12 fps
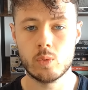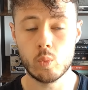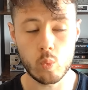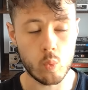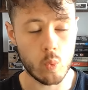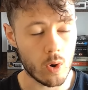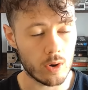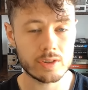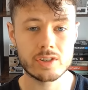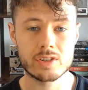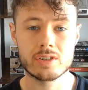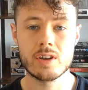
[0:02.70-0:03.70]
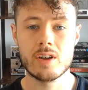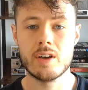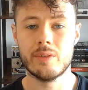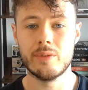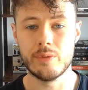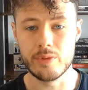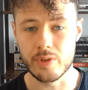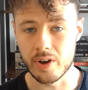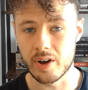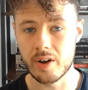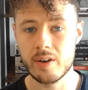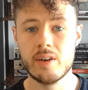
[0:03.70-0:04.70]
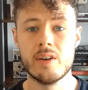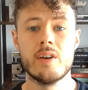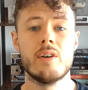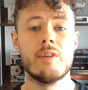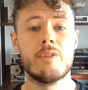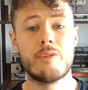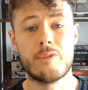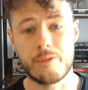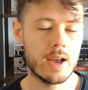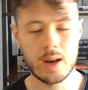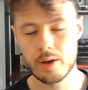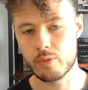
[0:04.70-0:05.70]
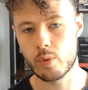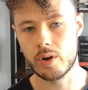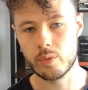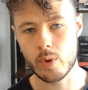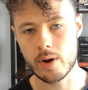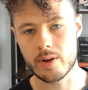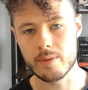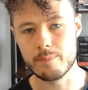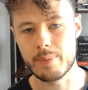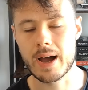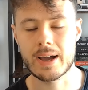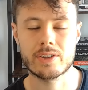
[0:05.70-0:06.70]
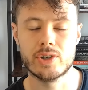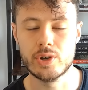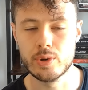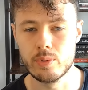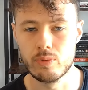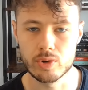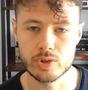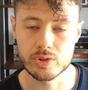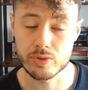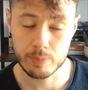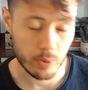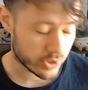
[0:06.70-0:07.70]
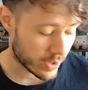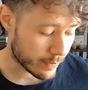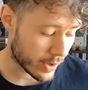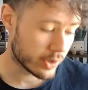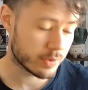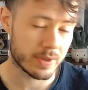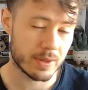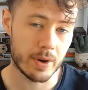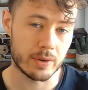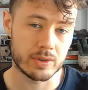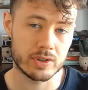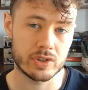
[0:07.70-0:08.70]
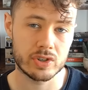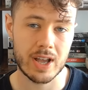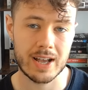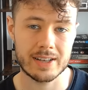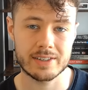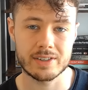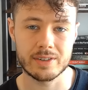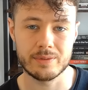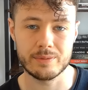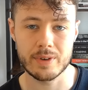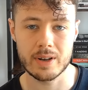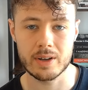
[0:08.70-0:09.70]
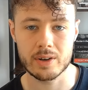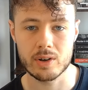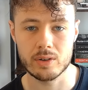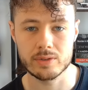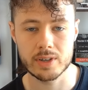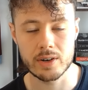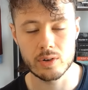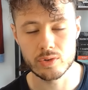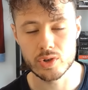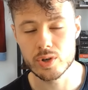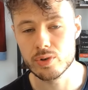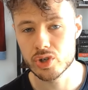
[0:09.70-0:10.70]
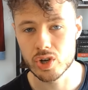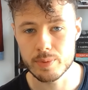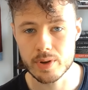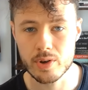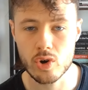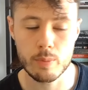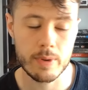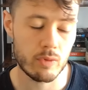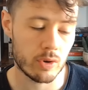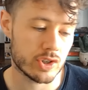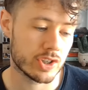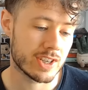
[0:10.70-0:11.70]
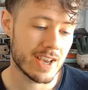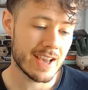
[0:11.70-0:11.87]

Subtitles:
What the Hello everyone, welcome back to Rogers Reports. I'm your host with the most Aston Villa content on YouTube. You can call me Rogers.